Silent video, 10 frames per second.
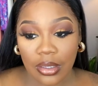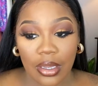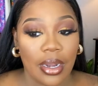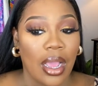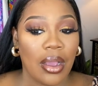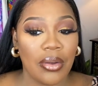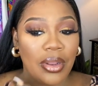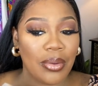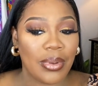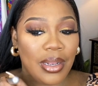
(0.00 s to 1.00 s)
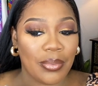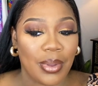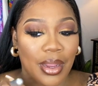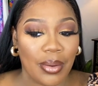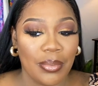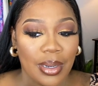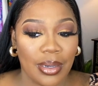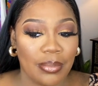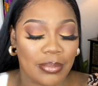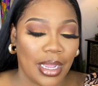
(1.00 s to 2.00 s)
and i only really wear it
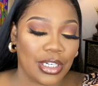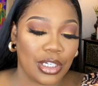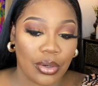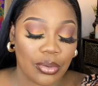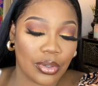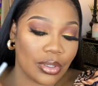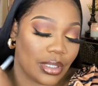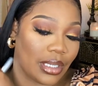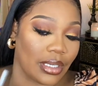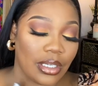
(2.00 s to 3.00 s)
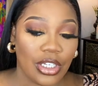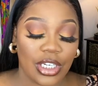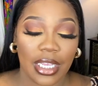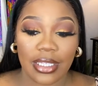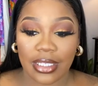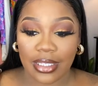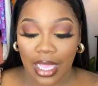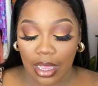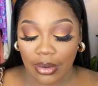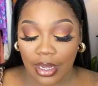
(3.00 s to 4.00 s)
when my shoulders and chest is
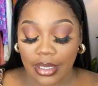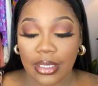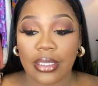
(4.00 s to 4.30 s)
out like